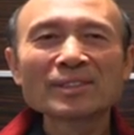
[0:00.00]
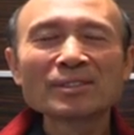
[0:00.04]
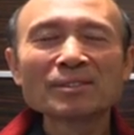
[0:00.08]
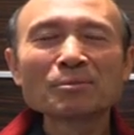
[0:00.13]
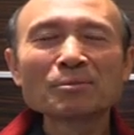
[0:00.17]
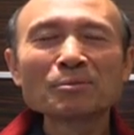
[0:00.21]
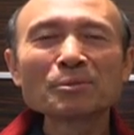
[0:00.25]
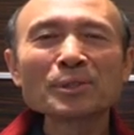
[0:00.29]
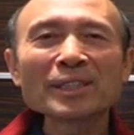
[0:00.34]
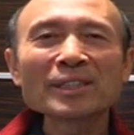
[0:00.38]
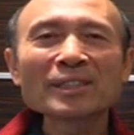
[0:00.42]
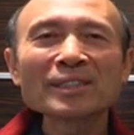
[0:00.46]

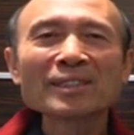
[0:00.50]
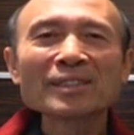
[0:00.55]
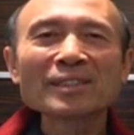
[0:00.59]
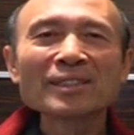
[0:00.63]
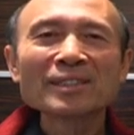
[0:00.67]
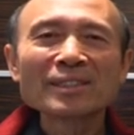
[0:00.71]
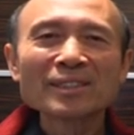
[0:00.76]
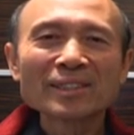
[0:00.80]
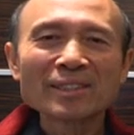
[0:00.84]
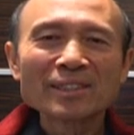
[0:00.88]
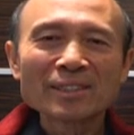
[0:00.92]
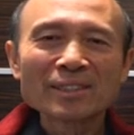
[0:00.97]
We,
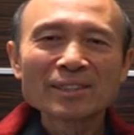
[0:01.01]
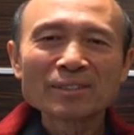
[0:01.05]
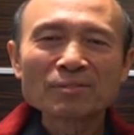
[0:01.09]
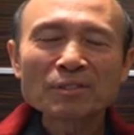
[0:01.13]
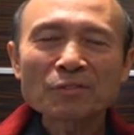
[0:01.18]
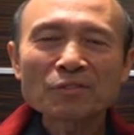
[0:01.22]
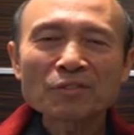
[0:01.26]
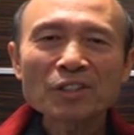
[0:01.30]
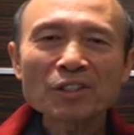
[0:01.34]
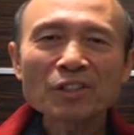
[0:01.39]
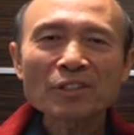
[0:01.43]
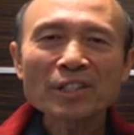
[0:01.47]
we
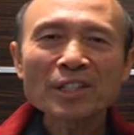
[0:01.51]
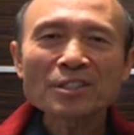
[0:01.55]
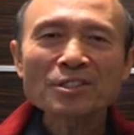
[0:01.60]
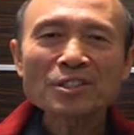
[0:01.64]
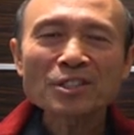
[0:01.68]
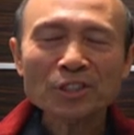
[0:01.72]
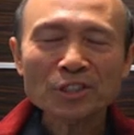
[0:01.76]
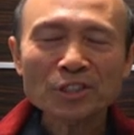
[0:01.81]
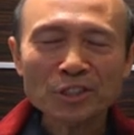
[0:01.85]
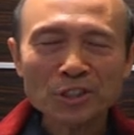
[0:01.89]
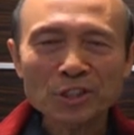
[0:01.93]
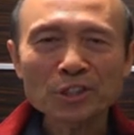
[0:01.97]
feel
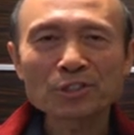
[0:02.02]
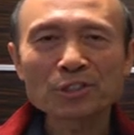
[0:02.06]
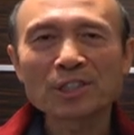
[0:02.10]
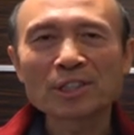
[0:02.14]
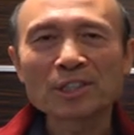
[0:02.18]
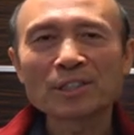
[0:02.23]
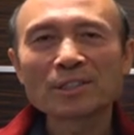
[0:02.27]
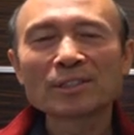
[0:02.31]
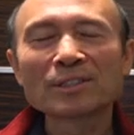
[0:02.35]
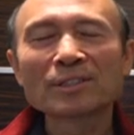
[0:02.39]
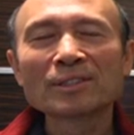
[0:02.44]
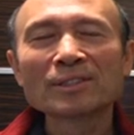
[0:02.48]
insecure.
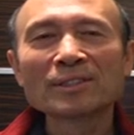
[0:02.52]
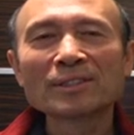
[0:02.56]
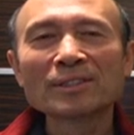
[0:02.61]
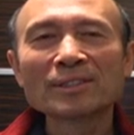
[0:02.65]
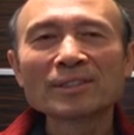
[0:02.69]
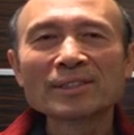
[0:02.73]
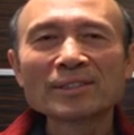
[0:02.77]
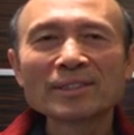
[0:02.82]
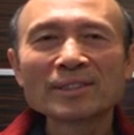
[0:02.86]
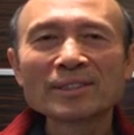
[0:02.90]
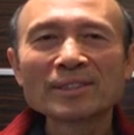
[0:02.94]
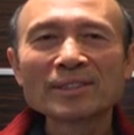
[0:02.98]

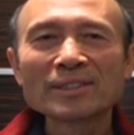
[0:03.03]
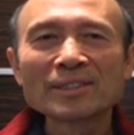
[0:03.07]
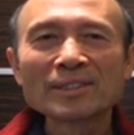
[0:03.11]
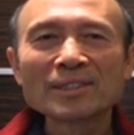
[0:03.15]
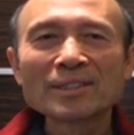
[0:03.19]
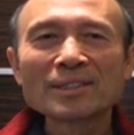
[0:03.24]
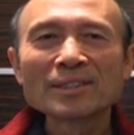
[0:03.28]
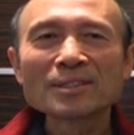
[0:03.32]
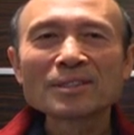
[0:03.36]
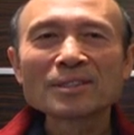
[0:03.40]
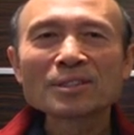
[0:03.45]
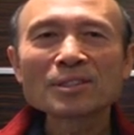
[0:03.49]

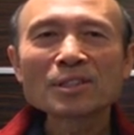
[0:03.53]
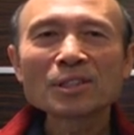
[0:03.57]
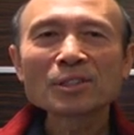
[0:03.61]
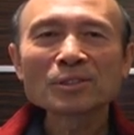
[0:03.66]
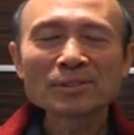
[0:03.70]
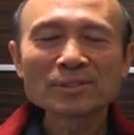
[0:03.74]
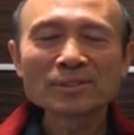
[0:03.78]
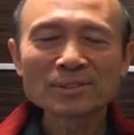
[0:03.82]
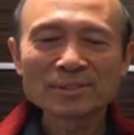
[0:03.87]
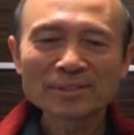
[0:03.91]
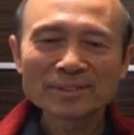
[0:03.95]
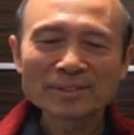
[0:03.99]
So
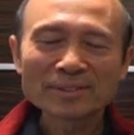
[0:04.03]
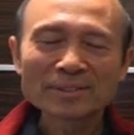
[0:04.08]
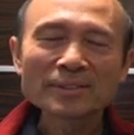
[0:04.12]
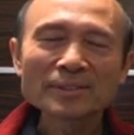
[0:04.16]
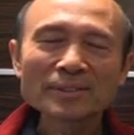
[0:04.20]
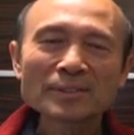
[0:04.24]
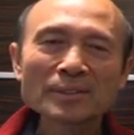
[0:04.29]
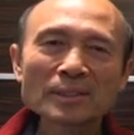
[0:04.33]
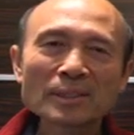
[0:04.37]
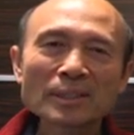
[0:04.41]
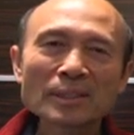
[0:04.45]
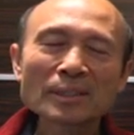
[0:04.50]

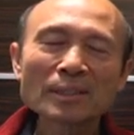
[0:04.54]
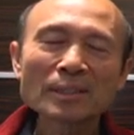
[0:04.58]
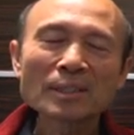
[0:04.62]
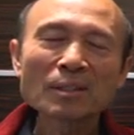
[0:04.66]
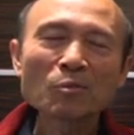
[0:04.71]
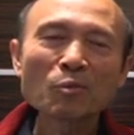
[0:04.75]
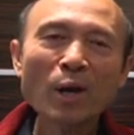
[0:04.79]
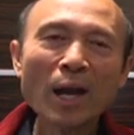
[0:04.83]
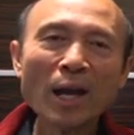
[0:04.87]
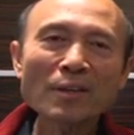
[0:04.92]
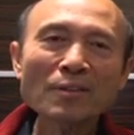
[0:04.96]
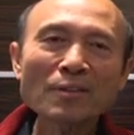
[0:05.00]
the
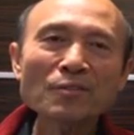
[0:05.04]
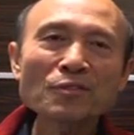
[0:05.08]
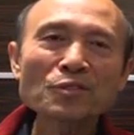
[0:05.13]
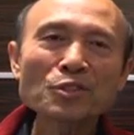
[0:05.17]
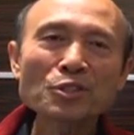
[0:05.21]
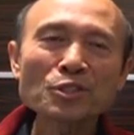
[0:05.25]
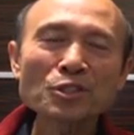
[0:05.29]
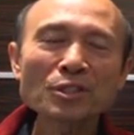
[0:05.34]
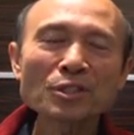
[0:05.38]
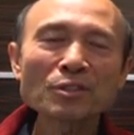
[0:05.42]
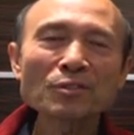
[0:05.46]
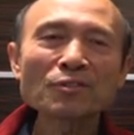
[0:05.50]
wife
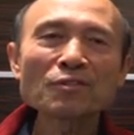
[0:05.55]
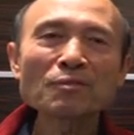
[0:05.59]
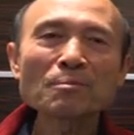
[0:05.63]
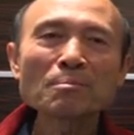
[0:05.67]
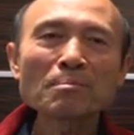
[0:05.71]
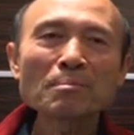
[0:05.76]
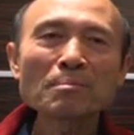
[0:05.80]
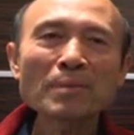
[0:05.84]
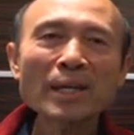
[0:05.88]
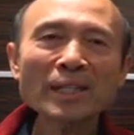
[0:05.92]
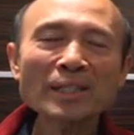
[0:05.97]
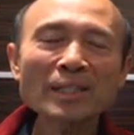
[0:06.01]
should
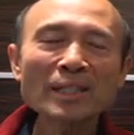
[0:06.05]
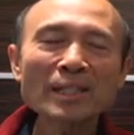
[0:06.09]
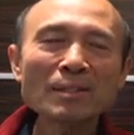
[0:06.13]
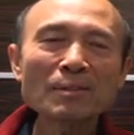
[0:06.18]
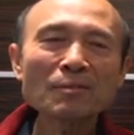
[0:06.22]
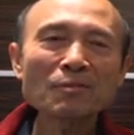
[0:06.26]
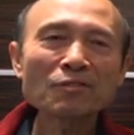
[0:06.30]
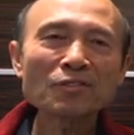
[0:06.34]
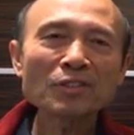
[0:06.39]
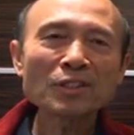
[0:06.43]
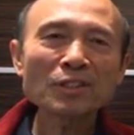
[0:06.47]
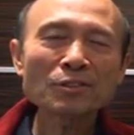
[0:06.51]
make him
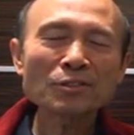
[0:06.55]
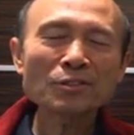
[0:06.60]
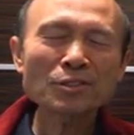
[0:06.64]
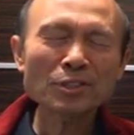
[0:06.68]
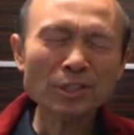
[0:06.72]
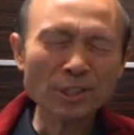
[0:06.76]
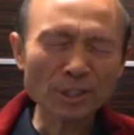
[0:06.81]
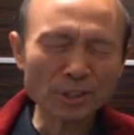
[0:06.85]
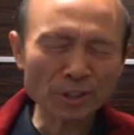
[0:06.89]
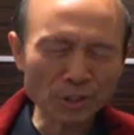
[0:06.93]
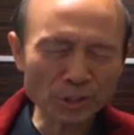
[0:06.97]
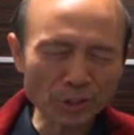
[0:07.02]
feel
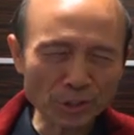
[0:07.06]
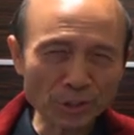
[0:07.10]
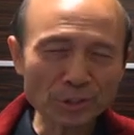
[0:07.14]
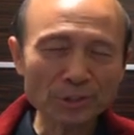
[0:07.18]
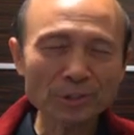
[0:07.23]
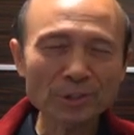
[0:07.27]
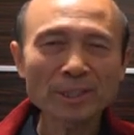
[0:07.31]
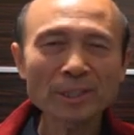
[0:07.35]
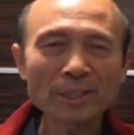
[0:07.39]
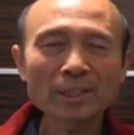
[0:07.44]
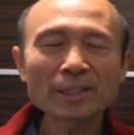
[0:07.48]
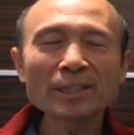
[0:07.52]

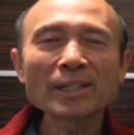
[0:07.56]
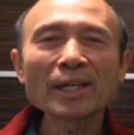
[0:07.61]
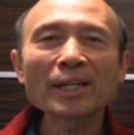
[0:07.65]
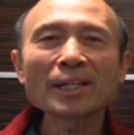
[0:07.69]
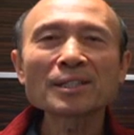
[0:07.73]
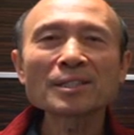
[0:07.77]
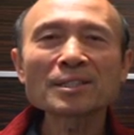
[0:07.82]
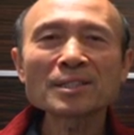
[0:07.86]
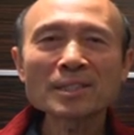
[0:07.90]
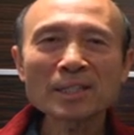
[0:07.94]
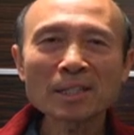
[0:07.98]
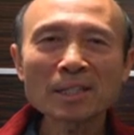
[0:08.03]
secure. At the
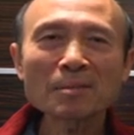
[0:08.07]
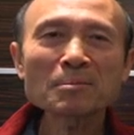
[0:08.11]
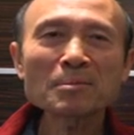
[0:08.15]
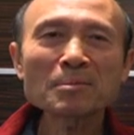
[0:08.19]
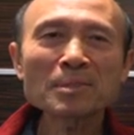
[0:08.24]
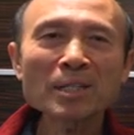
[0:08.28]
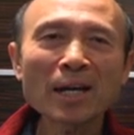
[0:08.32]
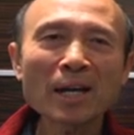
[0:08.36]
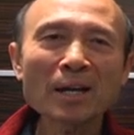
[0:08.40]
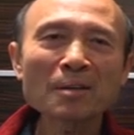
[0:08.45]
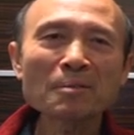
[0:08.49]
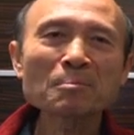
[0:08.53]
same
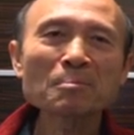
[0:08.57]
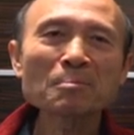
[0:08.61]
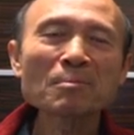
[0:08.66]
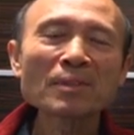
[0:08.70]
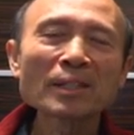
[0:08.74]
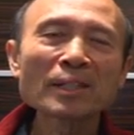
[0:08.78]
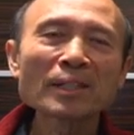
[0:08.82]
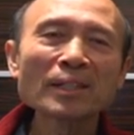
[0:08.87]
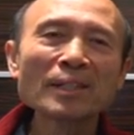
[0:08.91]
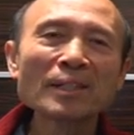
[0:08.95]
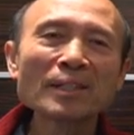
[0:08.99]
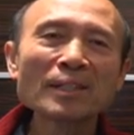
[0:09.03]
time,
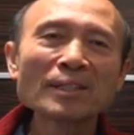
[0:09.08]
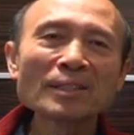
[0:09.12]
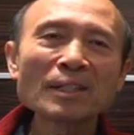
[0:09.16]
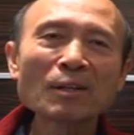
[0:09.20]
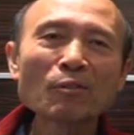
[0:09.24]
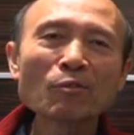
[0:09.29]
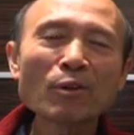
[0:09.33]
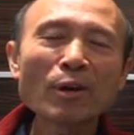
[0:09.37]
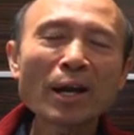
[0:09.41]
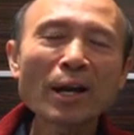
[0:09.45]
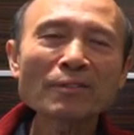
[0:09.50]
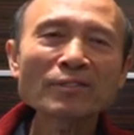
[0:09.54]
the
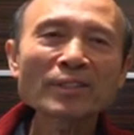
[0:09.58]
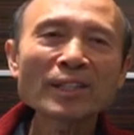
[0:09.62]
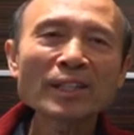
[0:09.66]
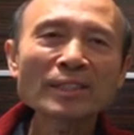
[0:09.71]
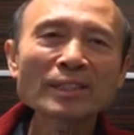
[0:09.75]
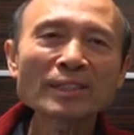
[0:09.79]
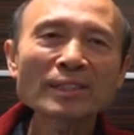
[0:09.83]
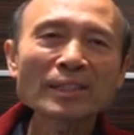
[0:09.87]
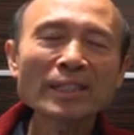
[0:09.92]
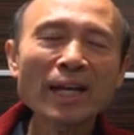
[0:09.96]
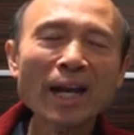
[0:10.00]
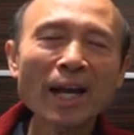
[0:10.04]
wife
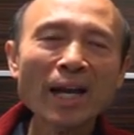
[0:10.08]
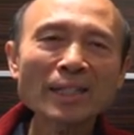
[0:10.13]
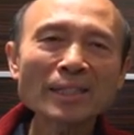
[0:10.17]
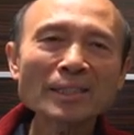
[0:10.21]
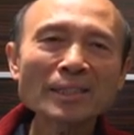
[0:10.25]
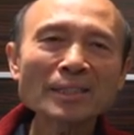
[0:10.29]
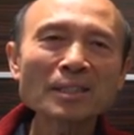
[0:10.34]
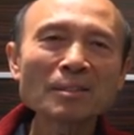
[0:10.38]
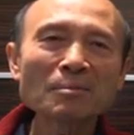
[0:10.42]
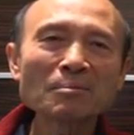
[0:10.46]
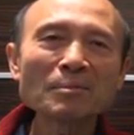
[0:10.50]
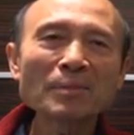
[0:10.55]
can guide
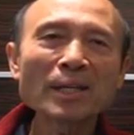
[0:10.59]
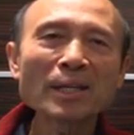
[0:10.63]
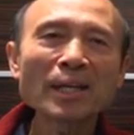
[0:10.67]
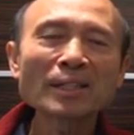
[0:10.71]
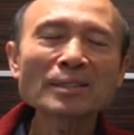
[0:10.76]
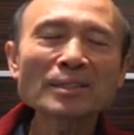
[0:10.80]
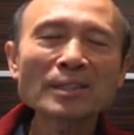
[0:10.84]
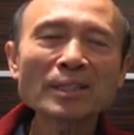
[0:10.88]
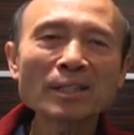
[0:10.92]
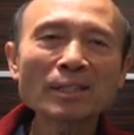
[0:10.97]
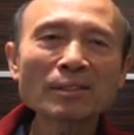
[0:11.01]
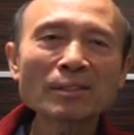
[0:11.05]
him and
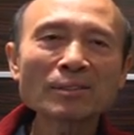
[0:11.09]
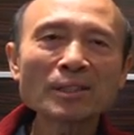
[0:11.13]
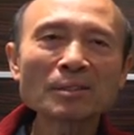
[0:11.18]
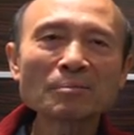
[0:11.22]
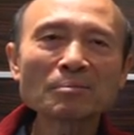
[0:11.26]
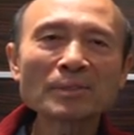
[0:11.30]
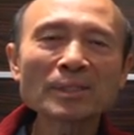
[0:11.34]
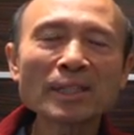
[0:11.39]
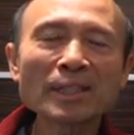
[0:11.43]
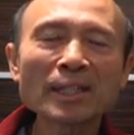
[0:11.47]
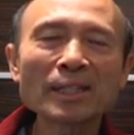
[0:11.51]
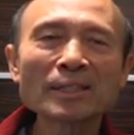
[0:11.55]
tell
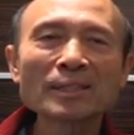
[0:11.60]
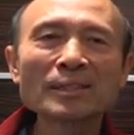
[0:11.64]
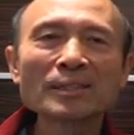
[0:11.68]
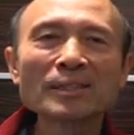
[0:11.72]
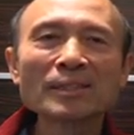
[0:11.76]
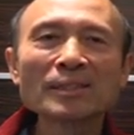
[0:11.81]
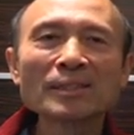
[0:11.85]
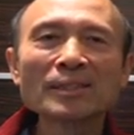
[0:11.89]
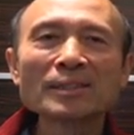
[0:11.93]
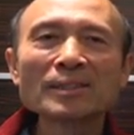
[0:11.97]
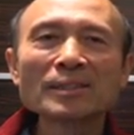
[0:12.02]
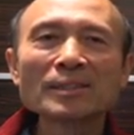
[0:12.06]
him that
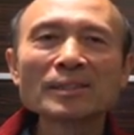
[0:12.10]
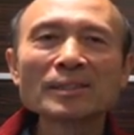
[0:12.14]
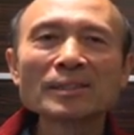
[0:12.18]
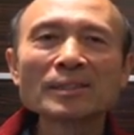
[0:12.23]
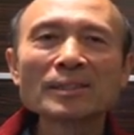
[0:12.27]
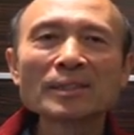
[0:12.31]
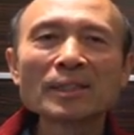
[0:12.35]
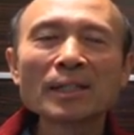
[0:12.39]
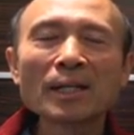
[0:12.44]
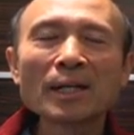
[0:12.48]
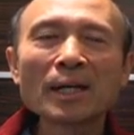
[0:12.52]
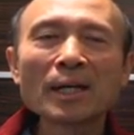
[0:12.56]

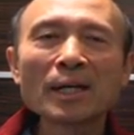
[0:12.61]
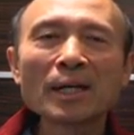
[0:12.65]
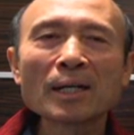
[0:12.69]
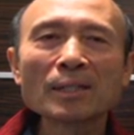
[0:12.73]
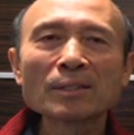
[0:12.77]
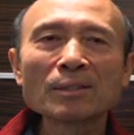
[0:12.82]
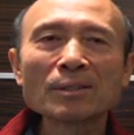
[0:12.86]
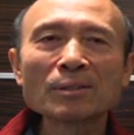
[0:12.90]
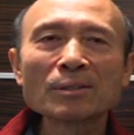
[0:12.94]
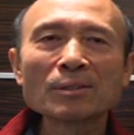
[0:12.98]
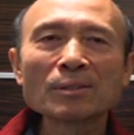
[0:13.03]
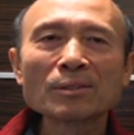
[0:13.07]
uh,
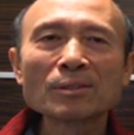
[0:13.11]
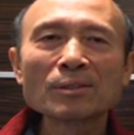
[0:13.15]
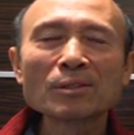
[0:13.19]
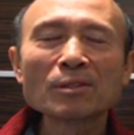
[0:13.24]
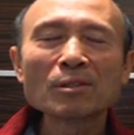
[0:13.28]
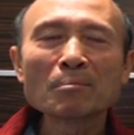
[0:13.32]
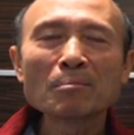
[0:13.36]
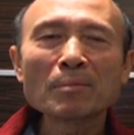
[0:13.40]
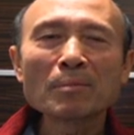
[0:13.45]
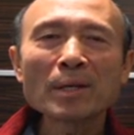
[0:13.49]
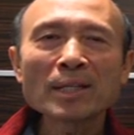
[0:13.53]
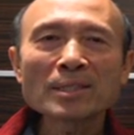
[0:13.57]
your
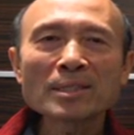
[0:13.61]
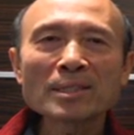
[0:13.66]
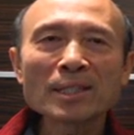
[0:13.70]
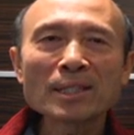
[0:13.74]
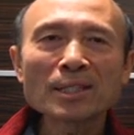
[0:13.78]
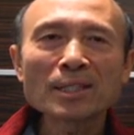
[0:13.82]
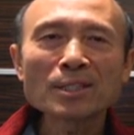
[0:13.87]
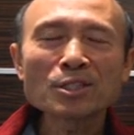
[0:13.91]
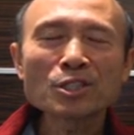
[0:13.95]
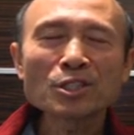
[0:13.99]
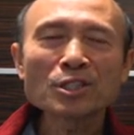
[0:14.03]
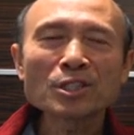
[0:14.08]

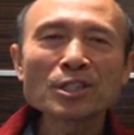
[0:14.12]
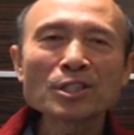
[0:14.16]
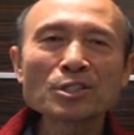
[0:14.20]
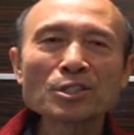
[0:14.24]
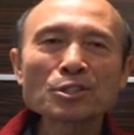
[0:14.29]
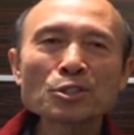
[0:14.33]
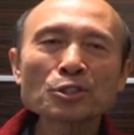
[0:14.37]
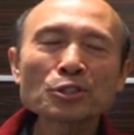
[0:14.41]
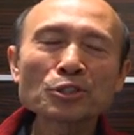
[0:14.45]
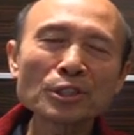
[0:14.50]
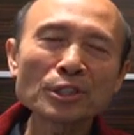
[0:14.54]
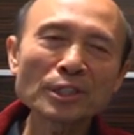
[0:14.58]
message
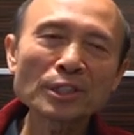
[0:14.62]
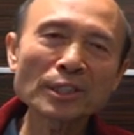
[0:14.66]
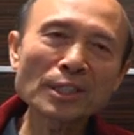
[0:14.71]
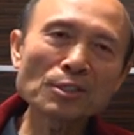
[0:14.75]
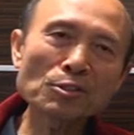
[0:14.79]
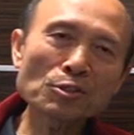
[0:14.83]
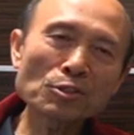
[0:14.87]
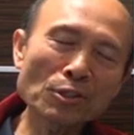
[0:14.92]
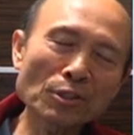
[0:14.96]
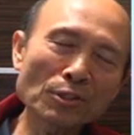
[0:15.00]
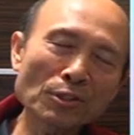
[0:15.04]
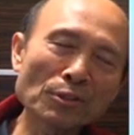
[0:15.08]
is good in
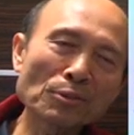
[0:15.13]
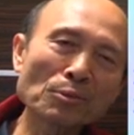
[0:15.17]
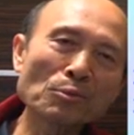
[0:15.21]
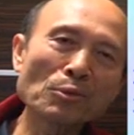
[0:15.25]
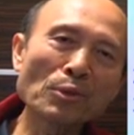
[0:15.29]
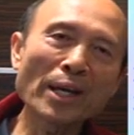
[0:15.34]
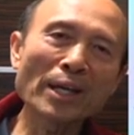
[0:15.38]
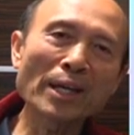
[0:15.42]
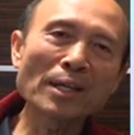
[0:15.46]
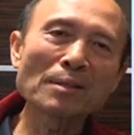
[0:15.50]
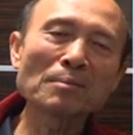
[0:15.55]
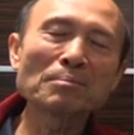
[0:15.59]
certain
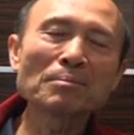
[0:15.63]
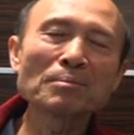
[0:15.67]
way.